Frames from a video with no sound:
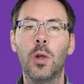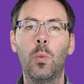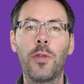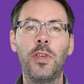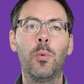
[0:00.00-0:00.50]

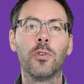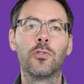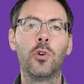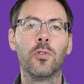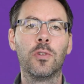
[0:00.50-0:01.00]
Whether you want to
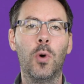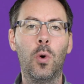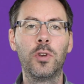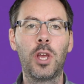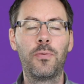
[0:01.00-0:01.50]
record some
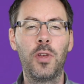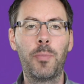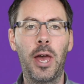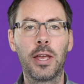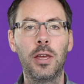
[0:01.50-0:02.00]
audio
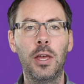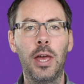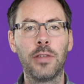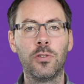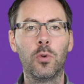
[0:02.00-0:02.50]
feedback
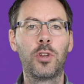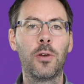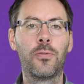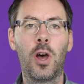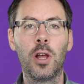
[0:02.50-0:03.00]
as an audio
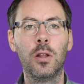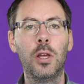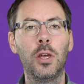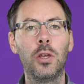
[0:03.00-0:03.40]
file,